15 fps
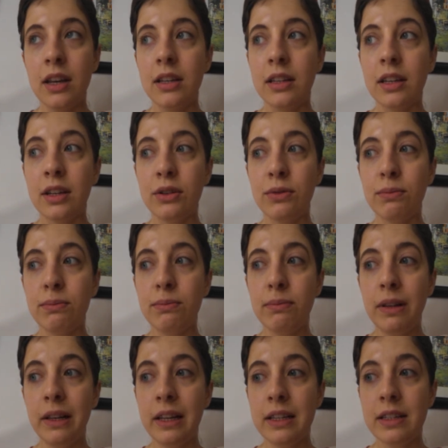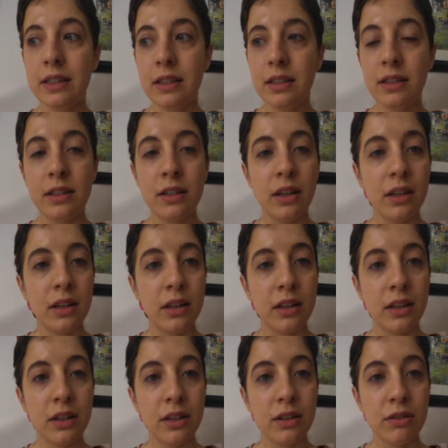Can you listen
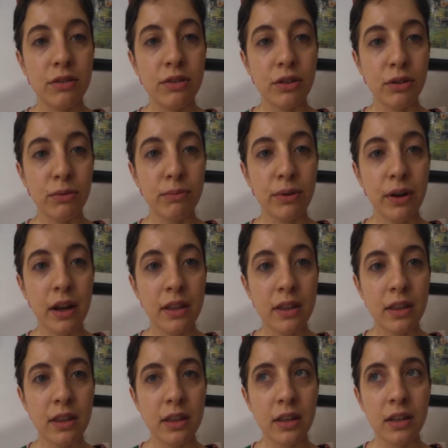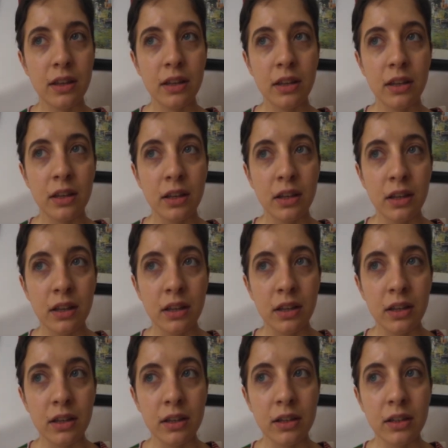to your breath?
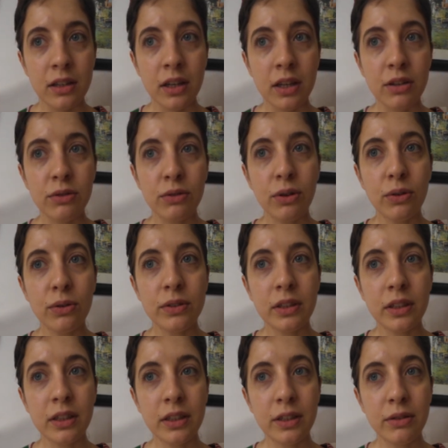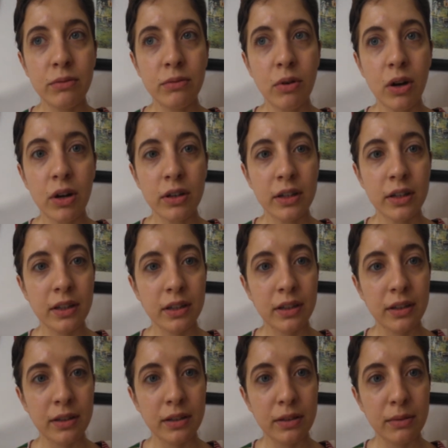Can you go on a little walk
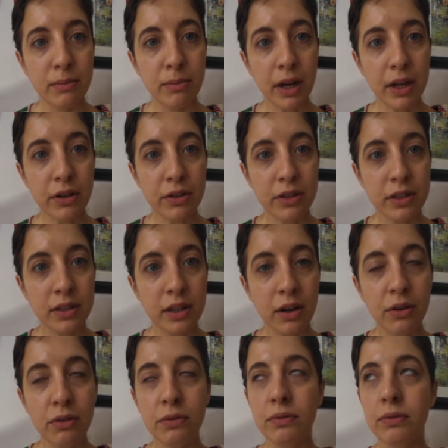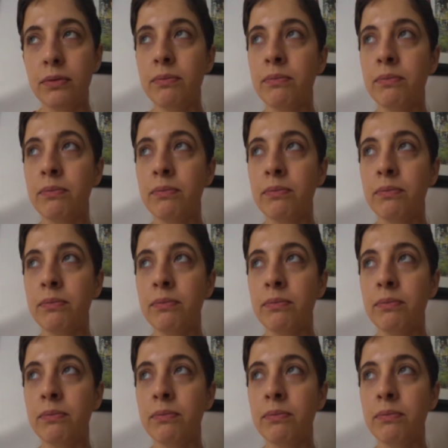by yourself?